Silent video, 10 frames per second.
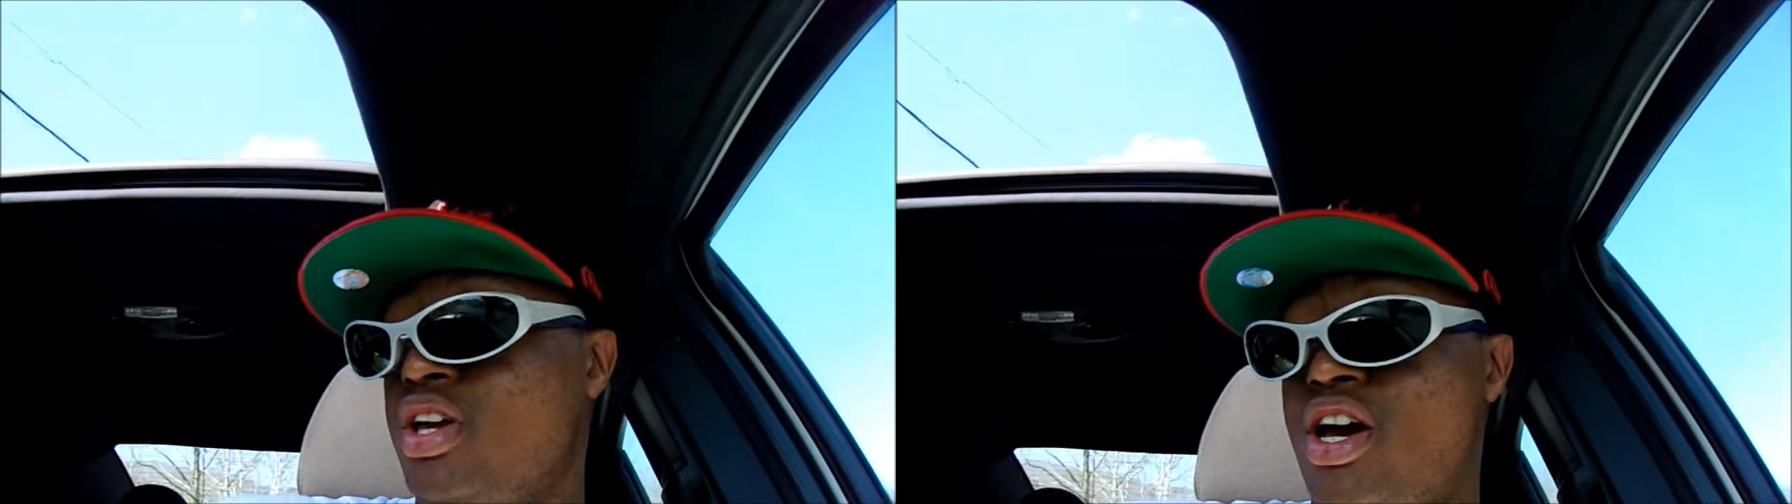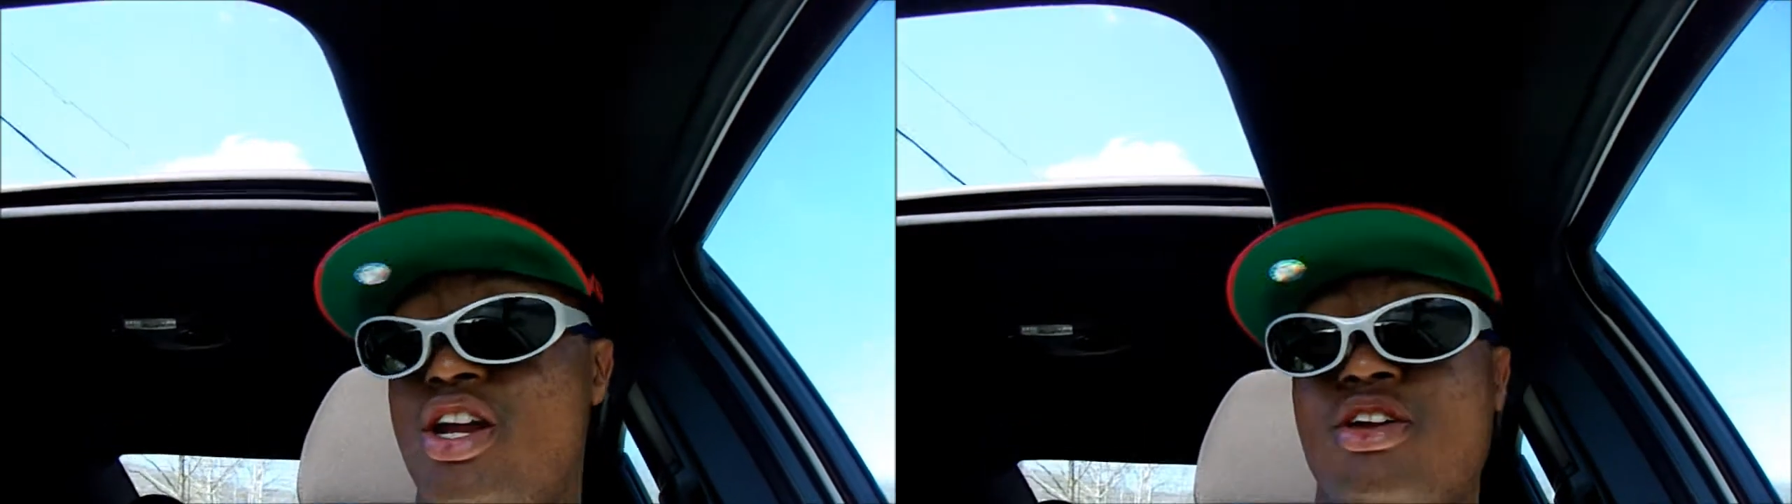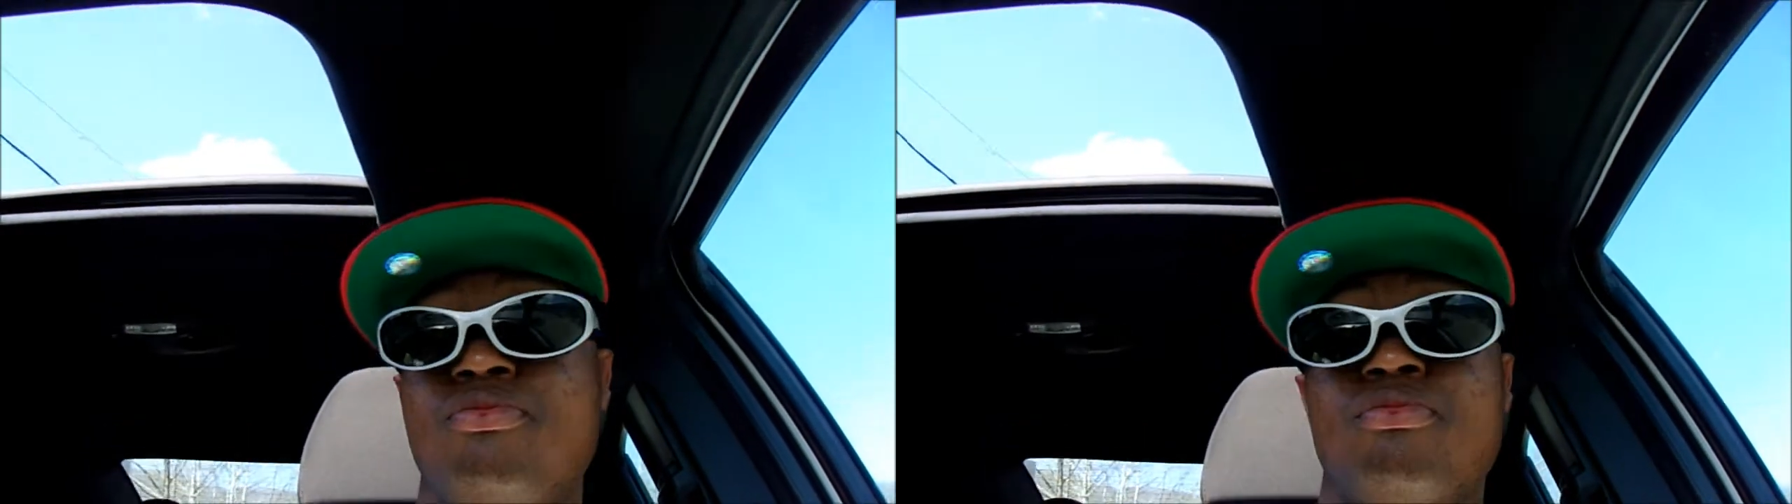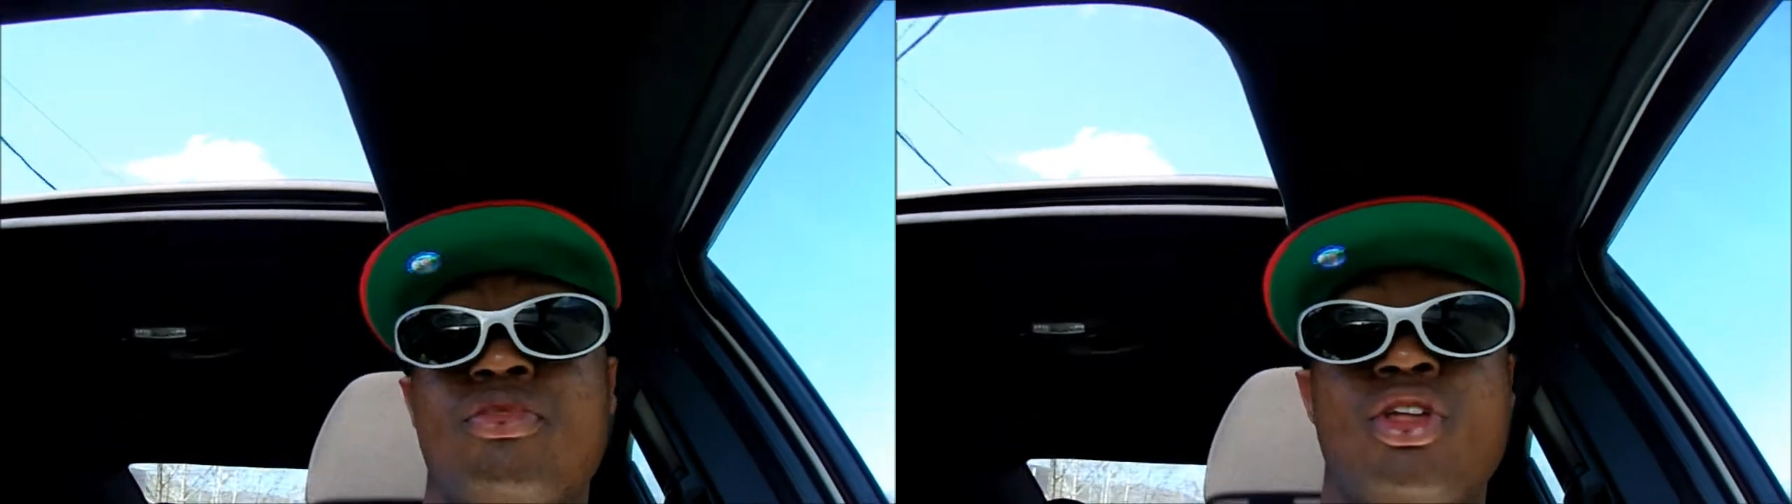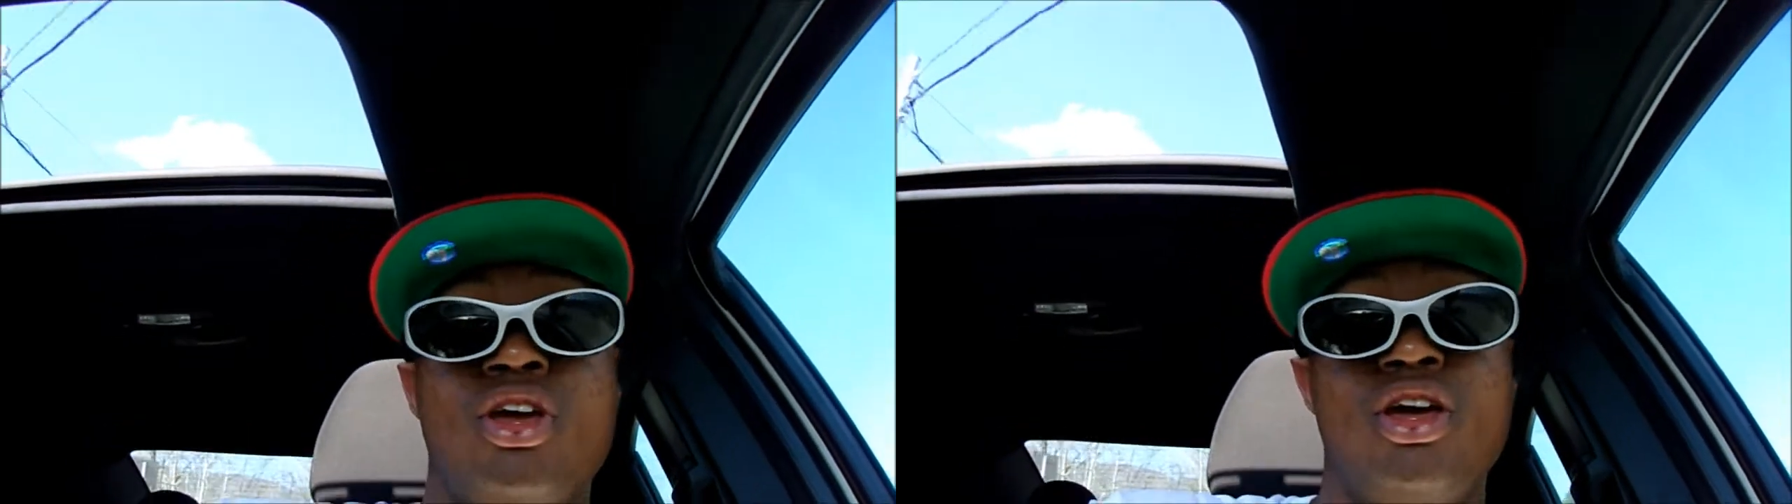County.
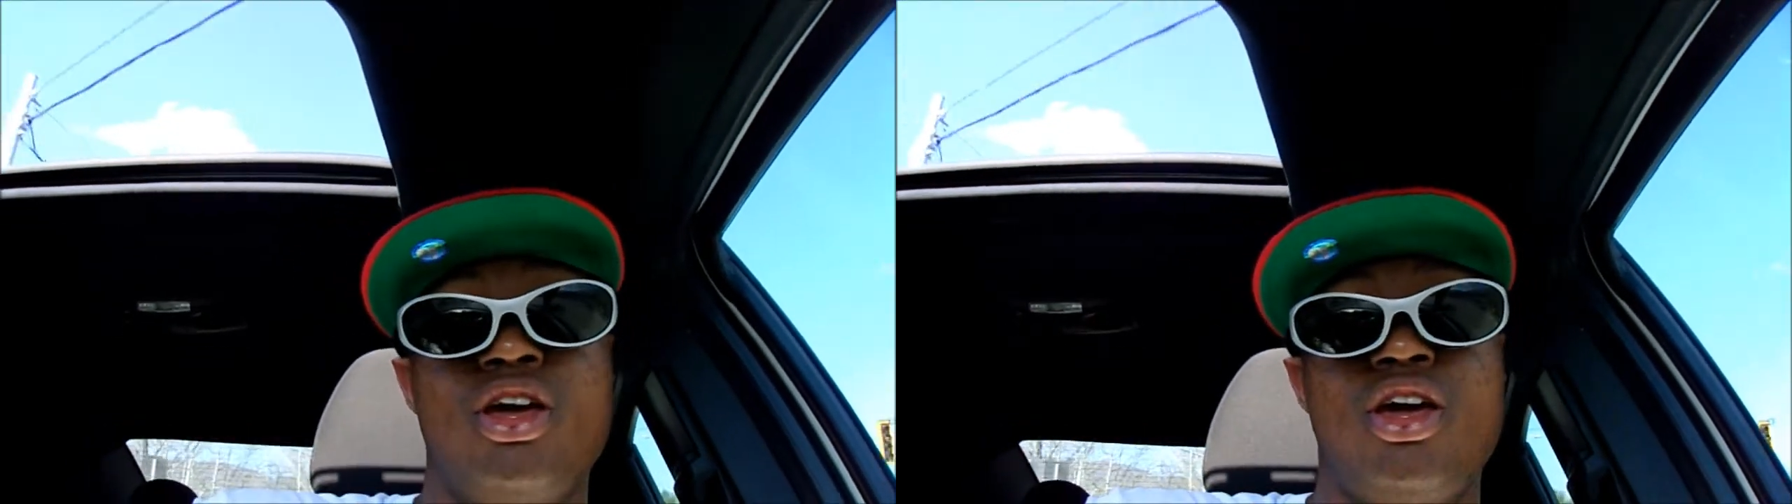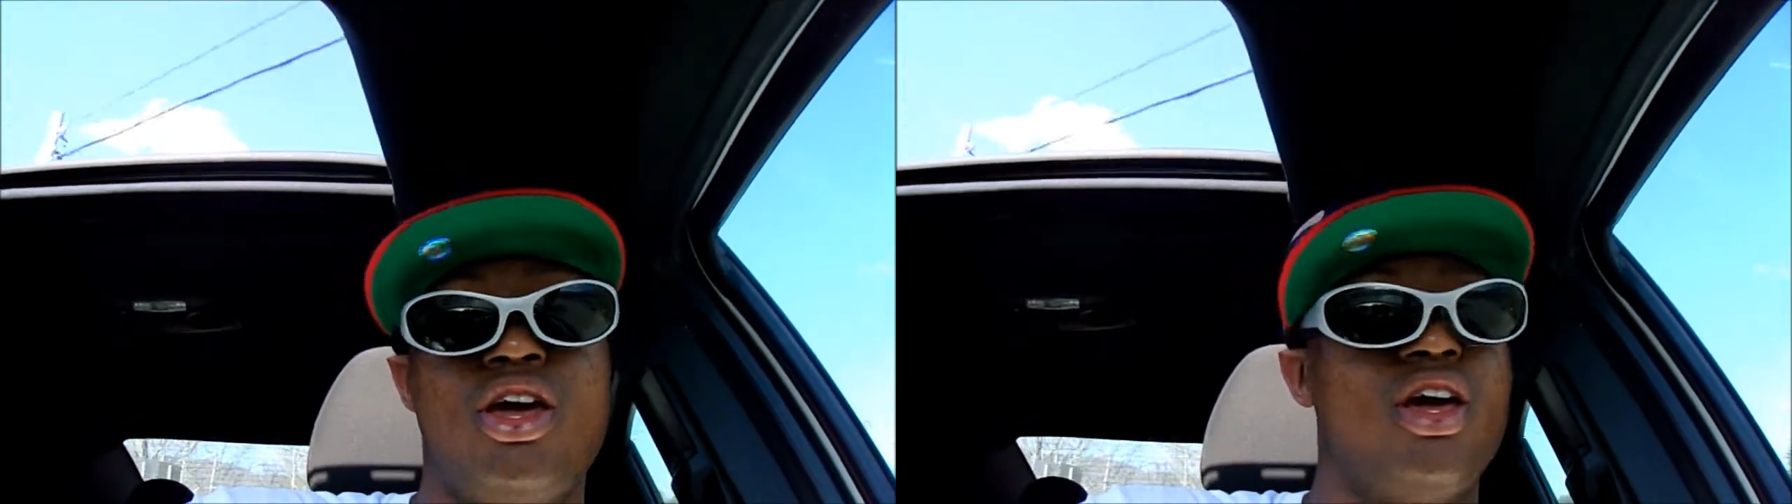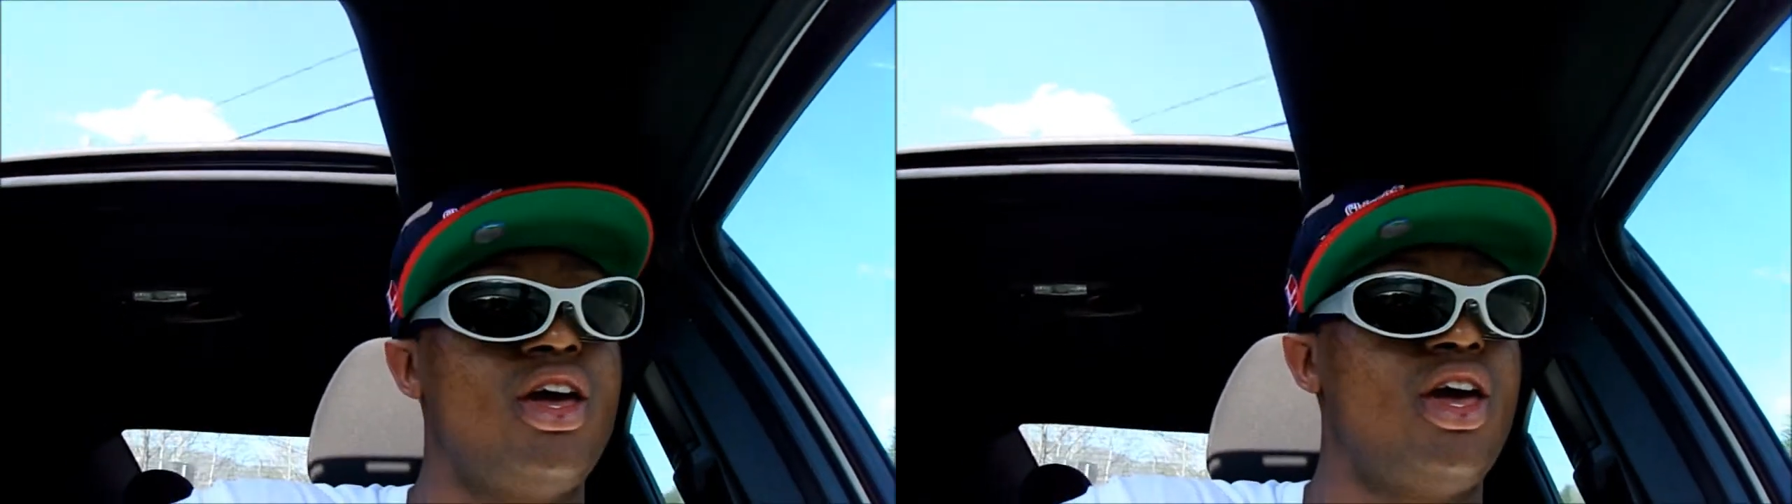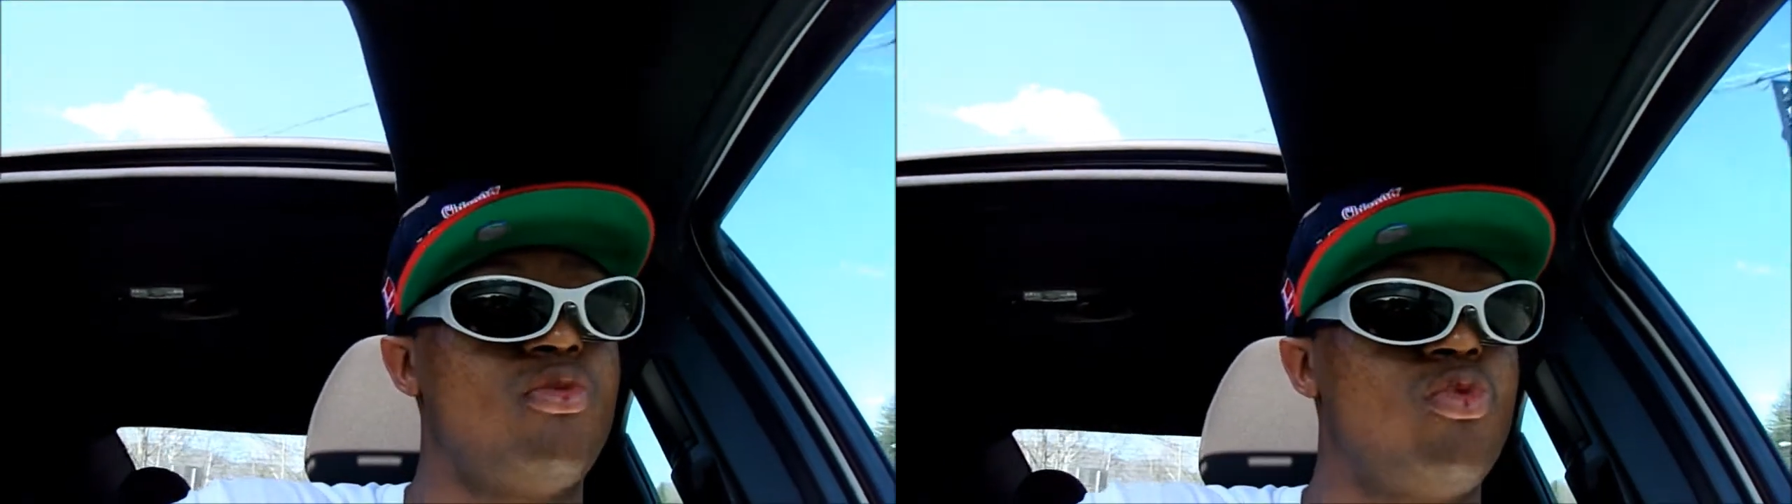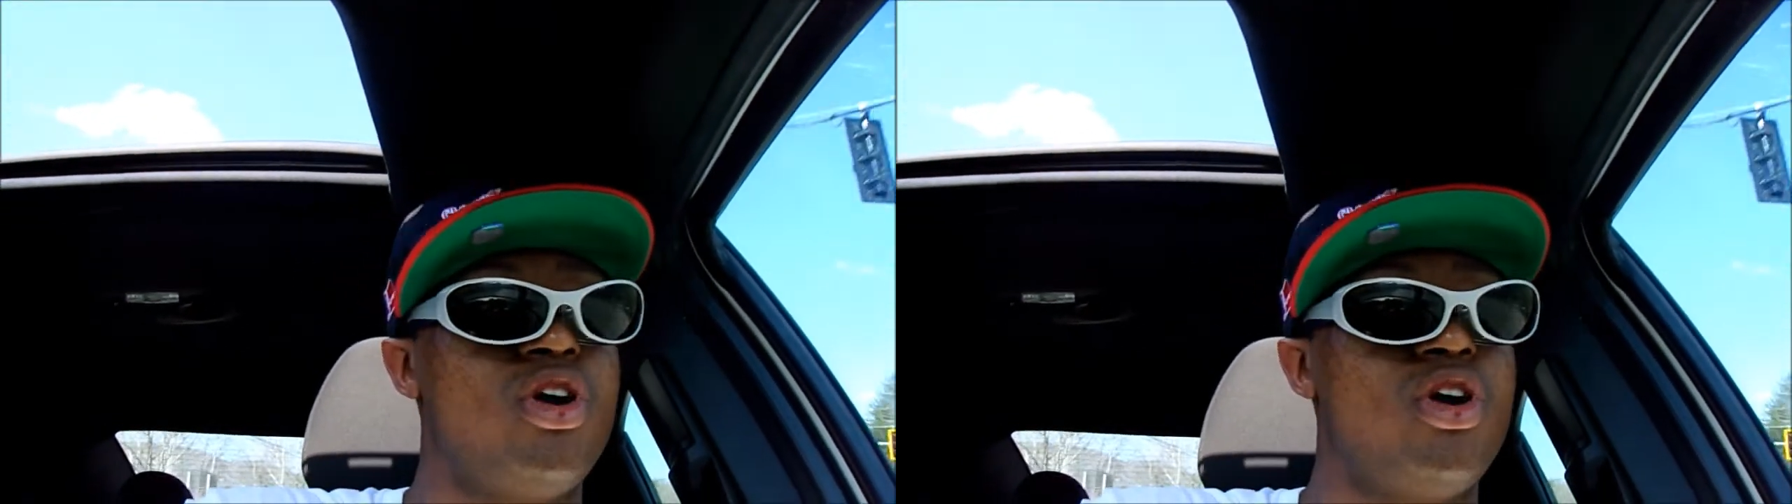And